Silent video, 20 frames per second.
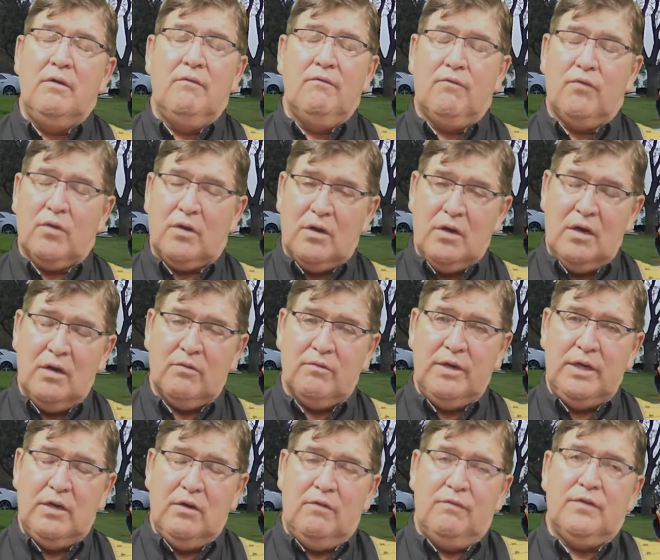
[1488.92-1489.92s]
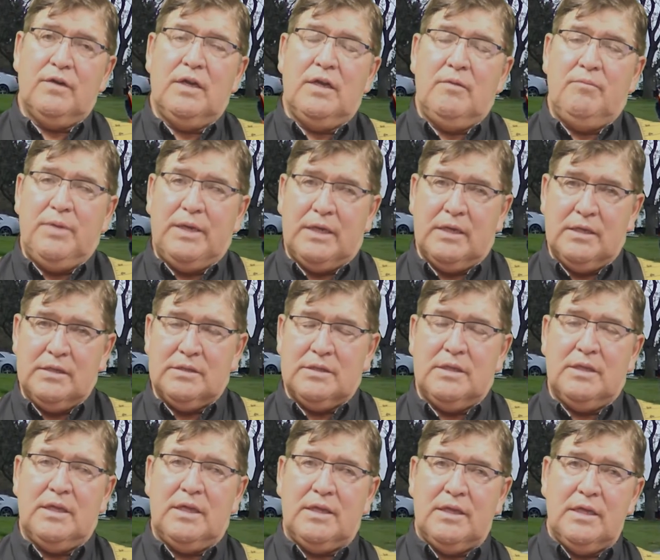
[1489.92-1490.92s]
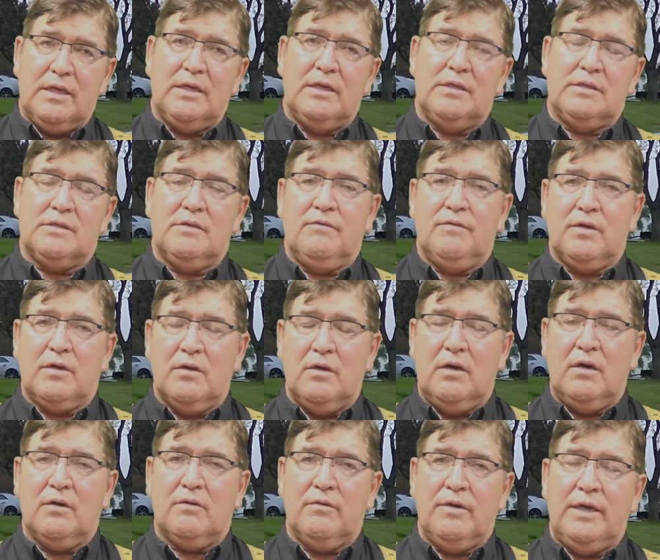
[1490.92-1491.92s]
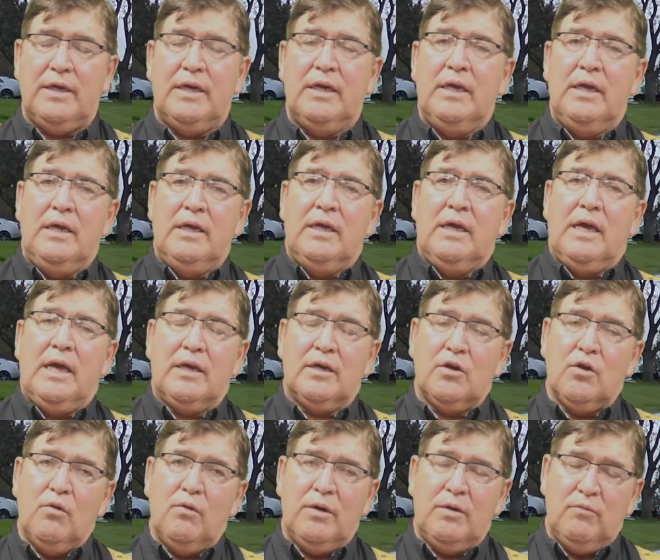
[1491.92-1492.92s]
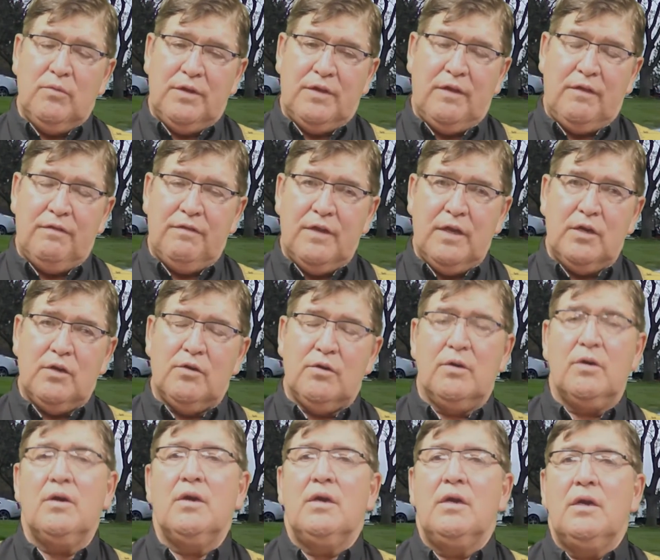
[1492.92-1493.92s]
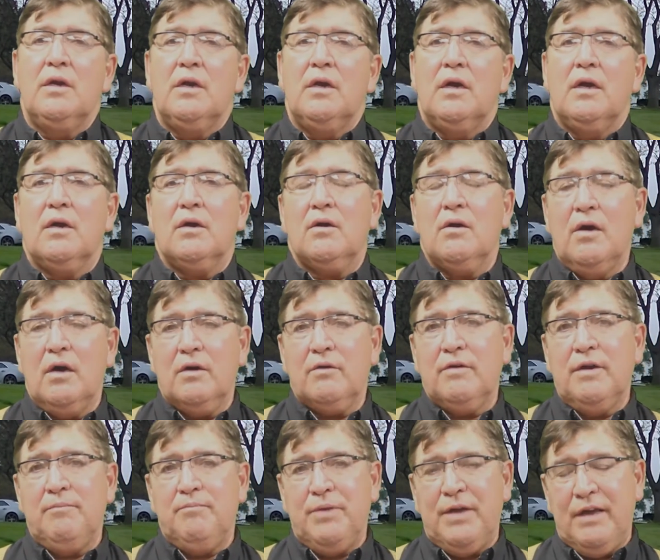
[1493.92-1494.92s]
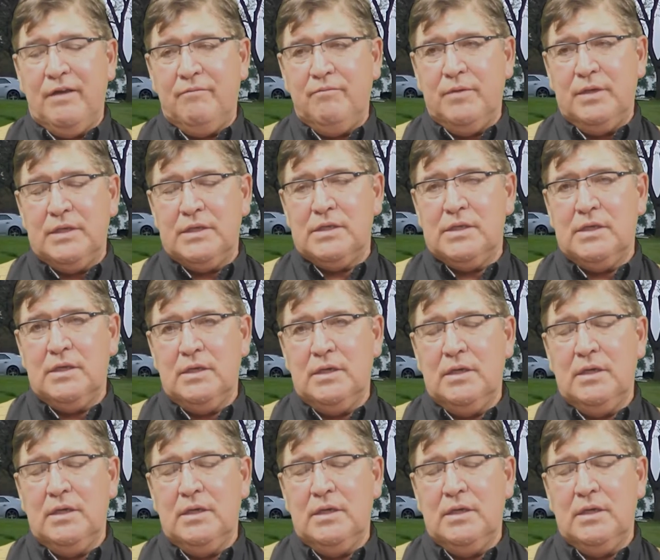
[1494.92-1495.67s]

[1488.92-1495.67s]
for concrete overlay because of the thinness of the concrete and going with a thinner concrete pavement.